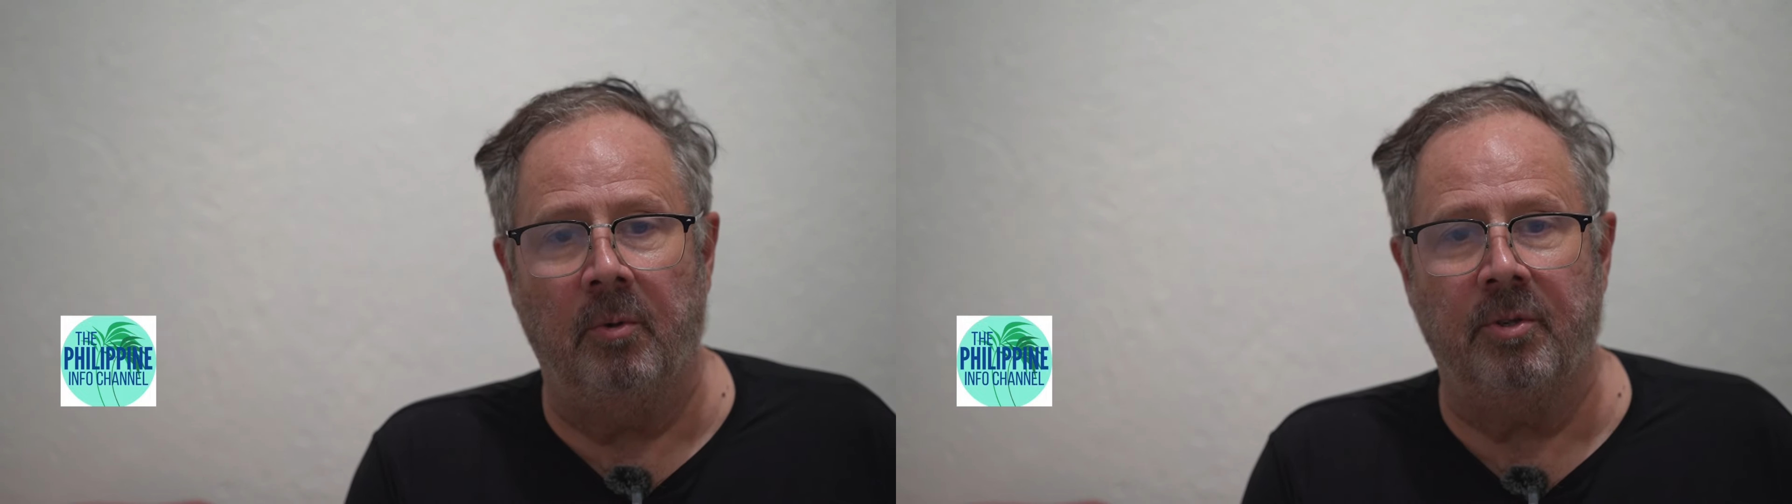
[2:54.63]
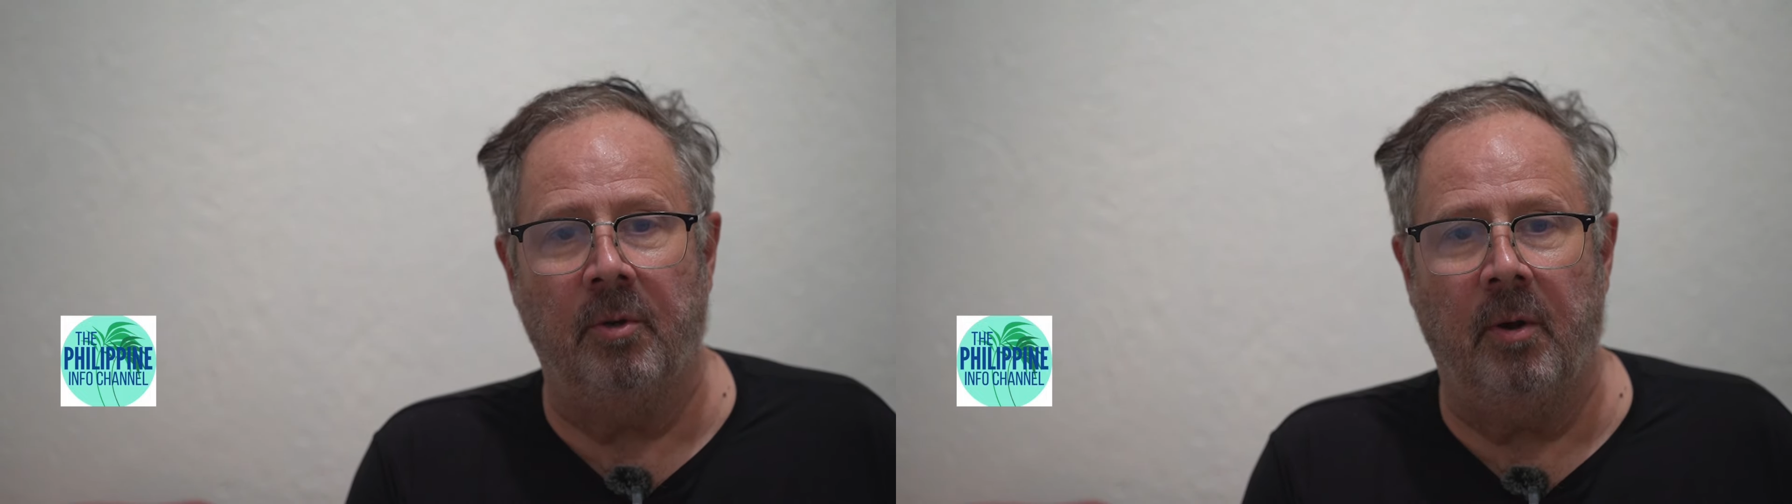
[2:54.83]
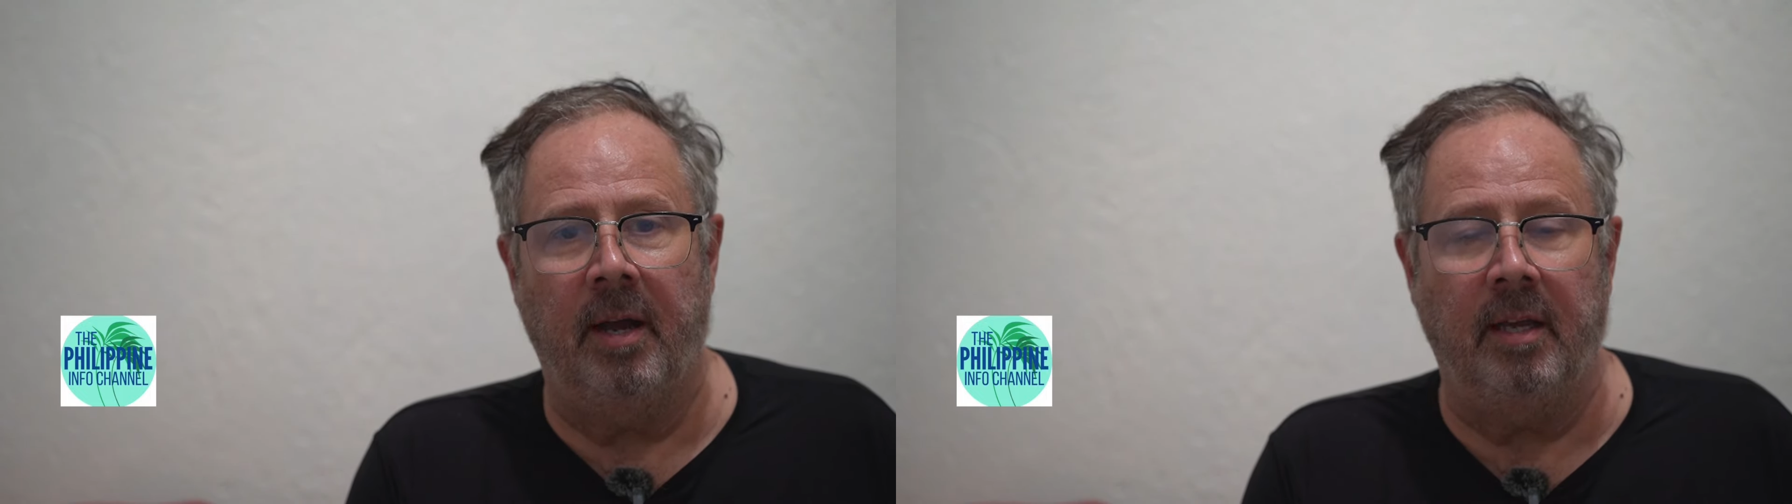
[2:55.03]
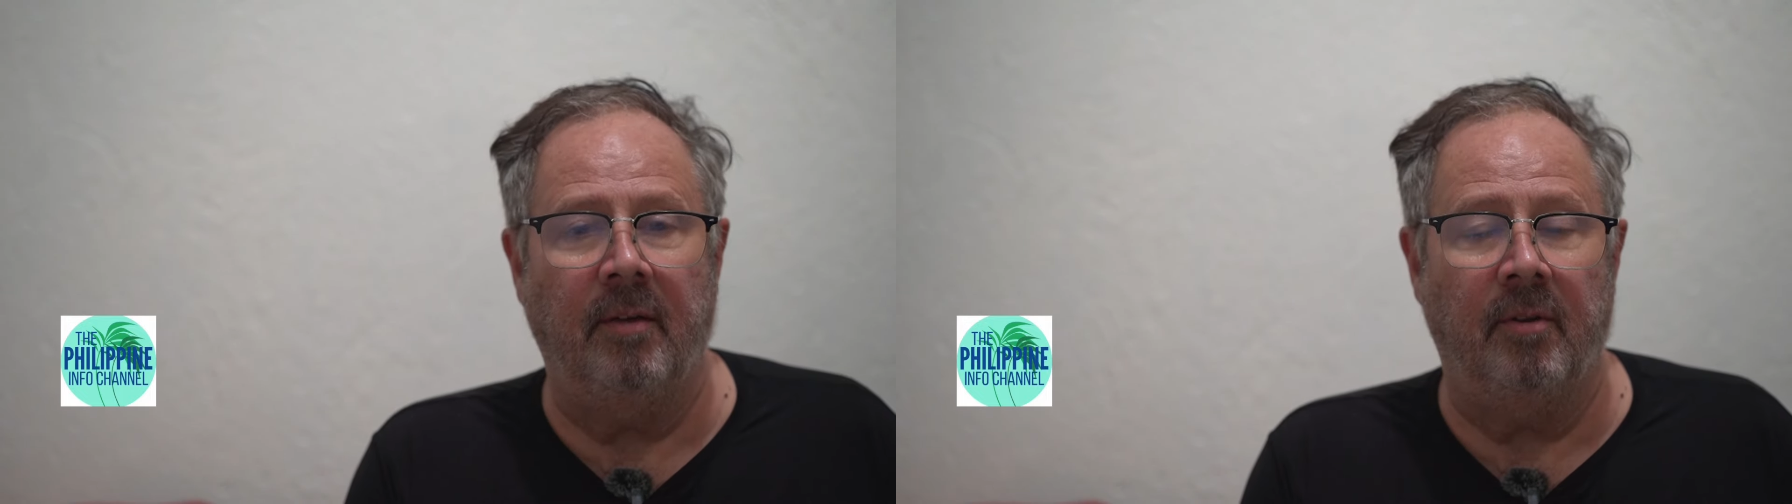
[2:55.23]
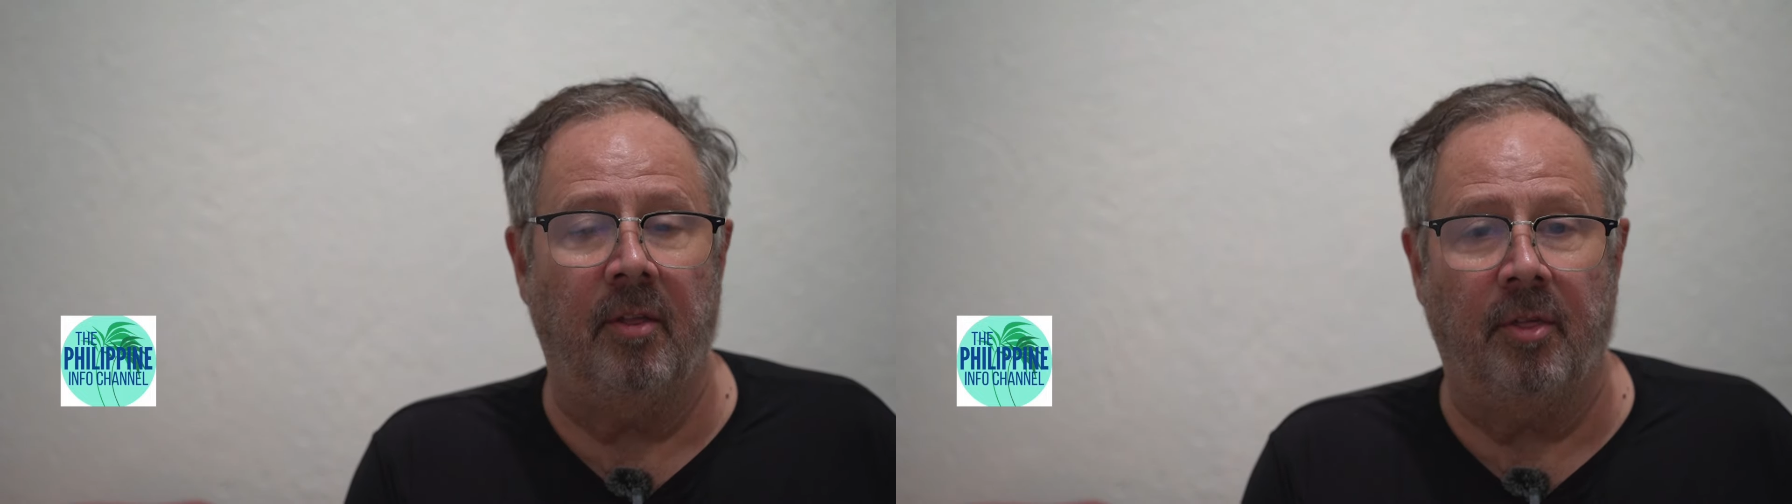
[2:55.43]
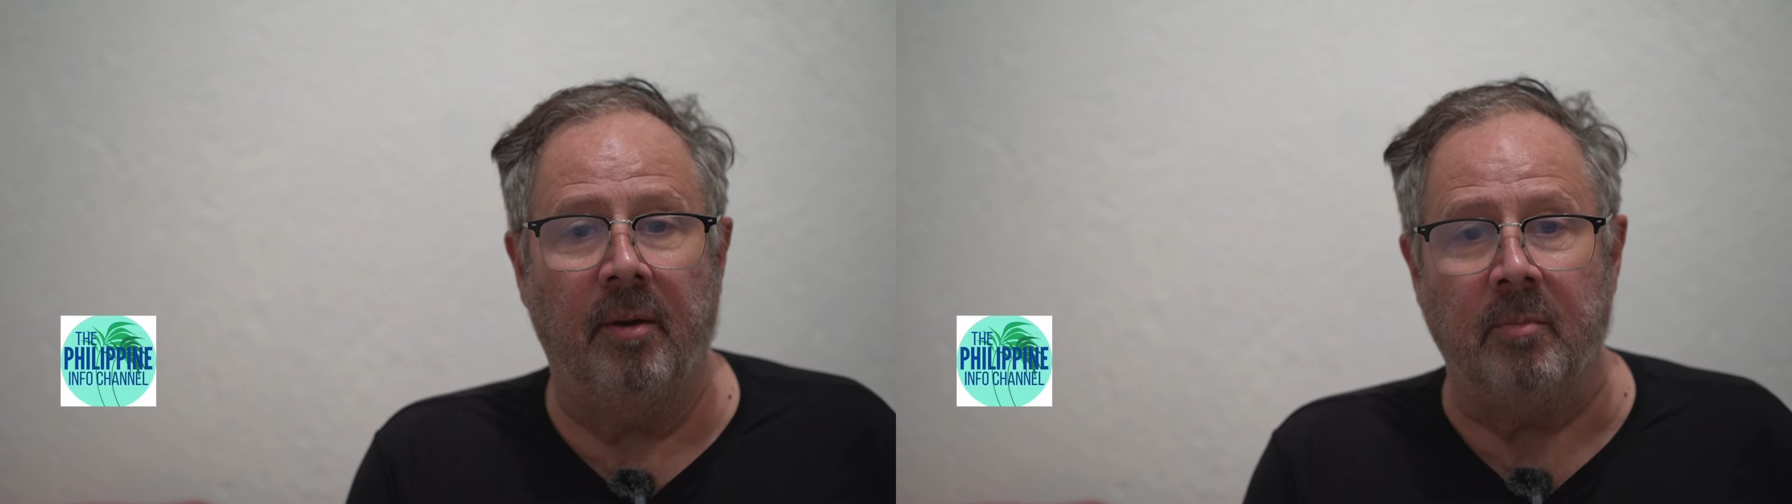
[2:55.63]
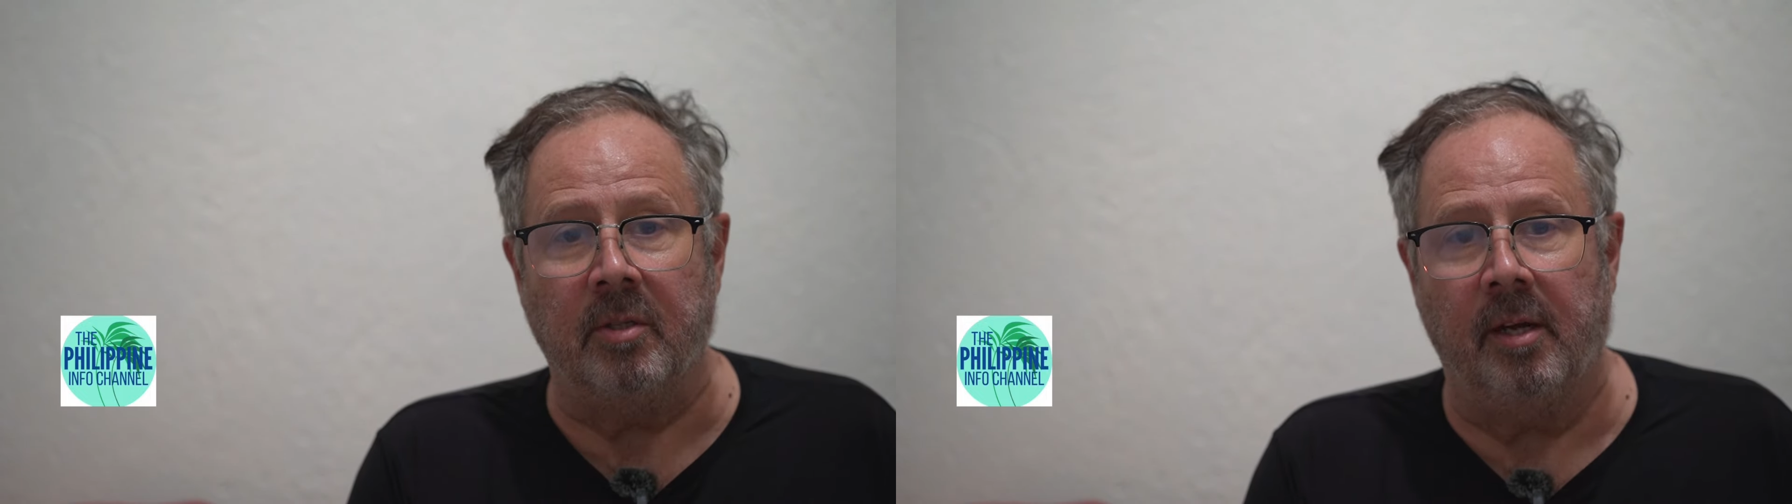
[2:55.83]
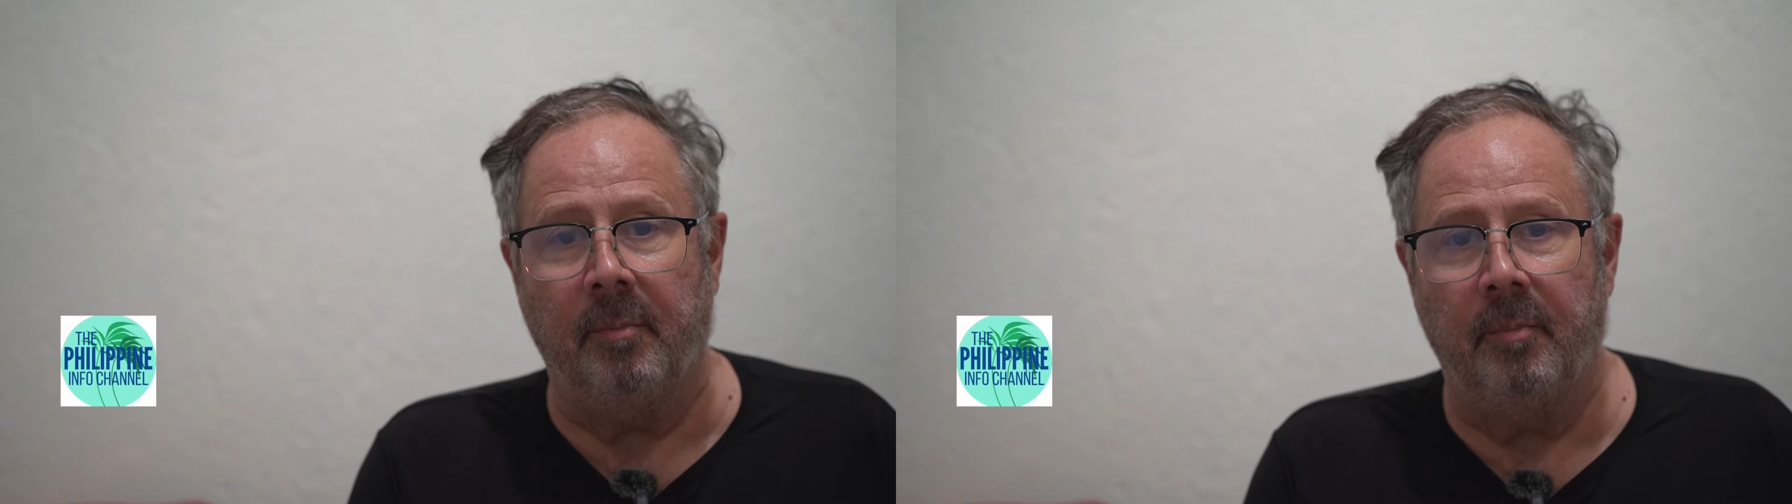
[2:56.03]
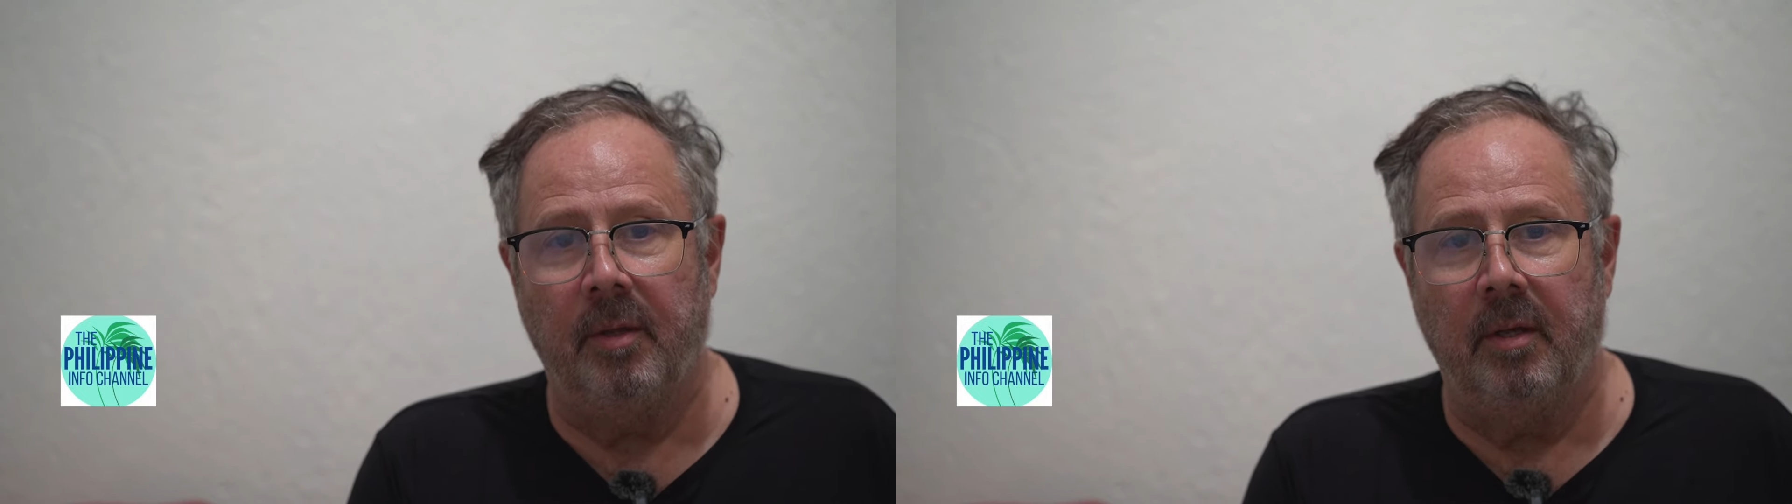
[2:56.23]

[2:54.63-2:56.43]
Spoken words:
So I give it a thumbs up.